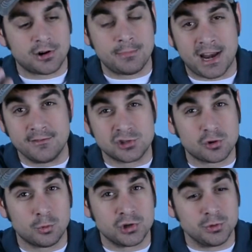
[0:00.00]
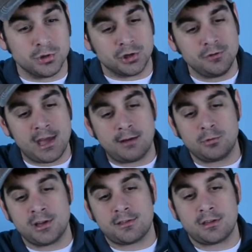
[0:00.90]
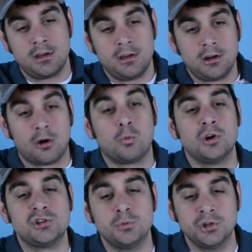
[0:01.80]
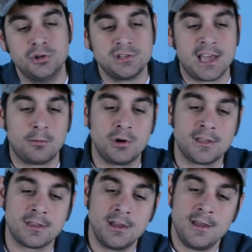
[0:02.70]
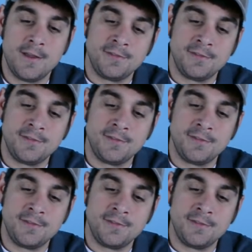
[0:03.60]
I'm not even sure what you would do that with, or what you would use that with.